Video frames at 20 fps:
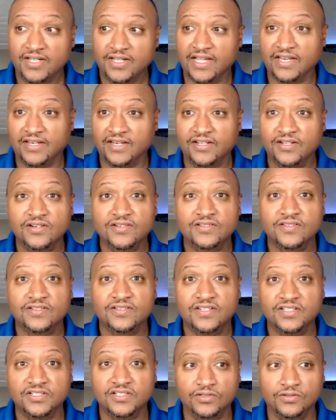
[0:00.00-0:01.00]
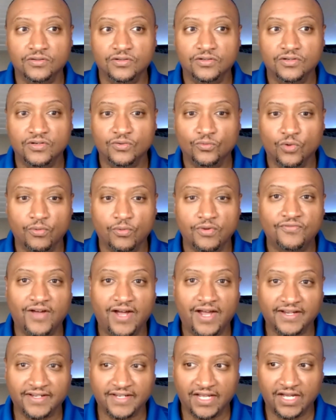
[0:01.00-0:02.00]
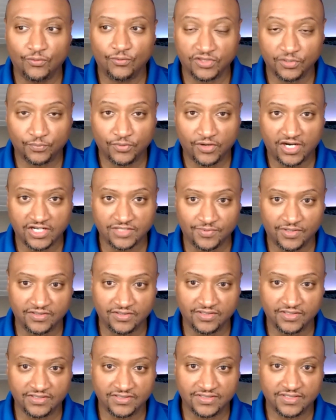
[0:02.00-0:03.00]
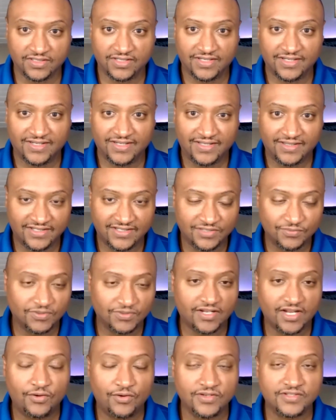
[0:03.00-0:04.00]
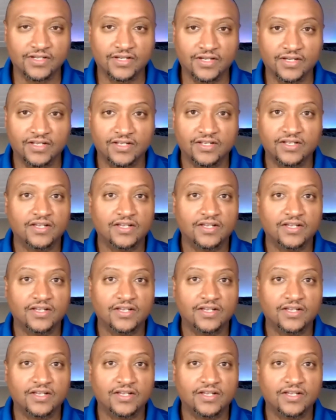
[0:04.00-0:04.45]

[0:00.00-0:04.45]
And here's the deal, what we find out with the prospect leads. This is what they always say.